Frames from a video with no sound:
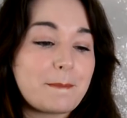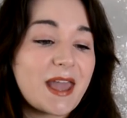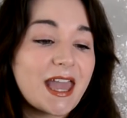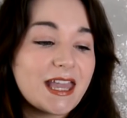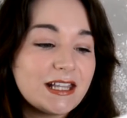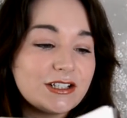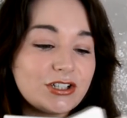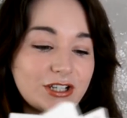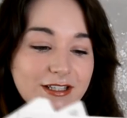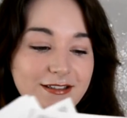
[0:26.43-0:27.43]

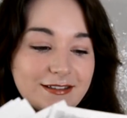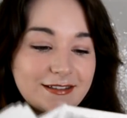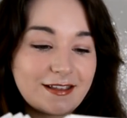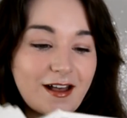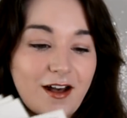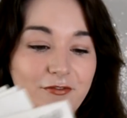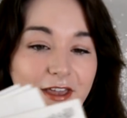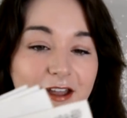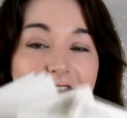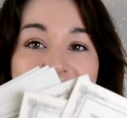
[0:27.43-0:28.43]
pages of
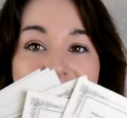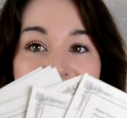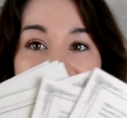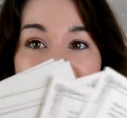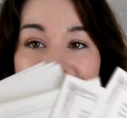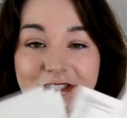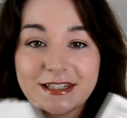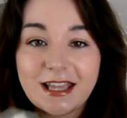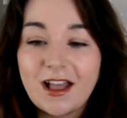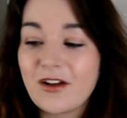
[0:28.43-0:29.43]
character details
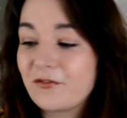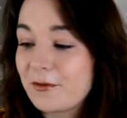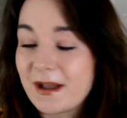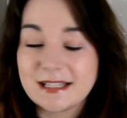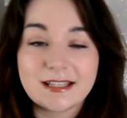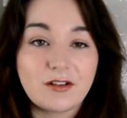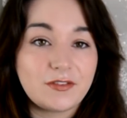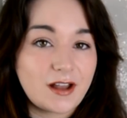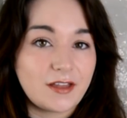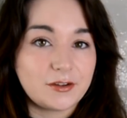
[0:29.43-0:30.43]
for myself
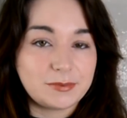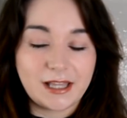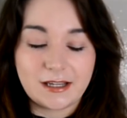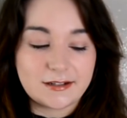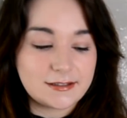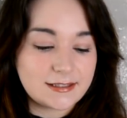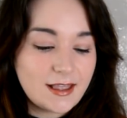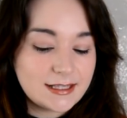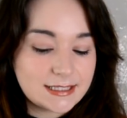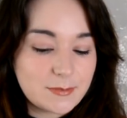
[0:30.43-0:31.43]
and other players.
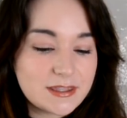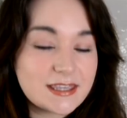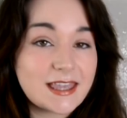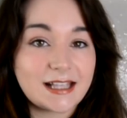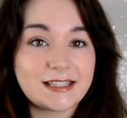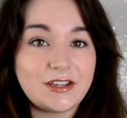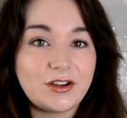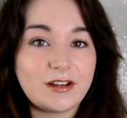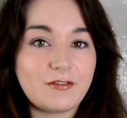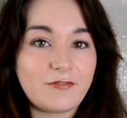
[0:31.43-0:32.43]
Some of the things that you're
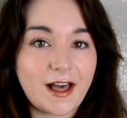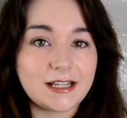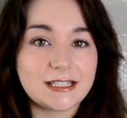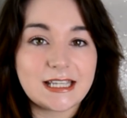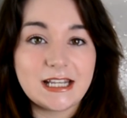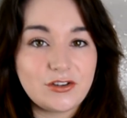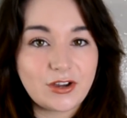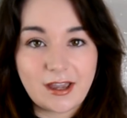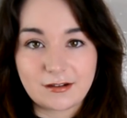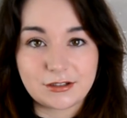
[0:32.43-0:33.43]
going to find in your
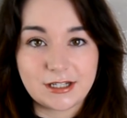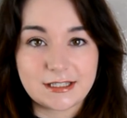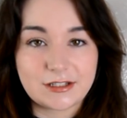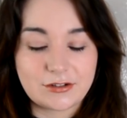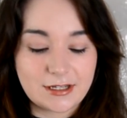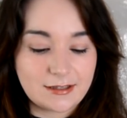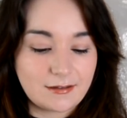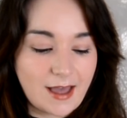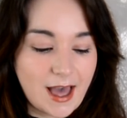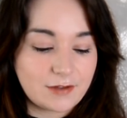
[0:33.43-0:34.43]
character history
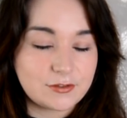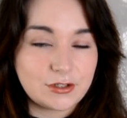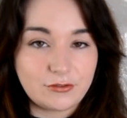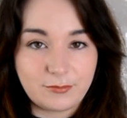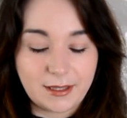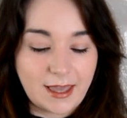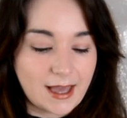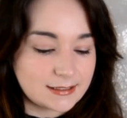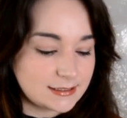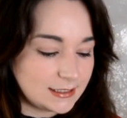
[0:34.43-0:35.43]
after you've been
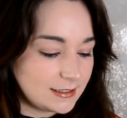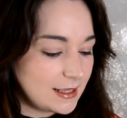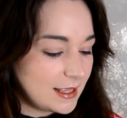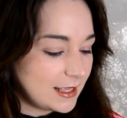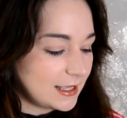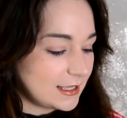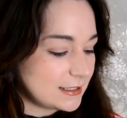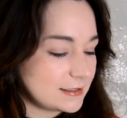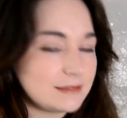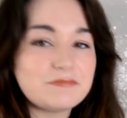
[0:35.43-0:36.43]
casted
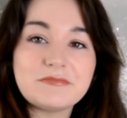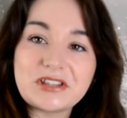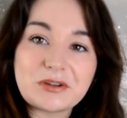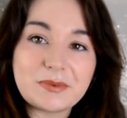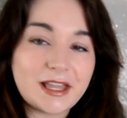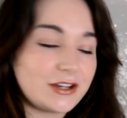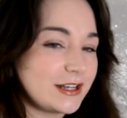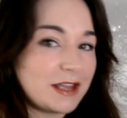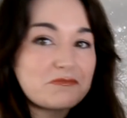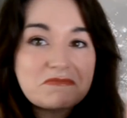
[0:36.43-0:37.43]
is your player
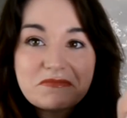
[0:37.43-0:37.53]
name,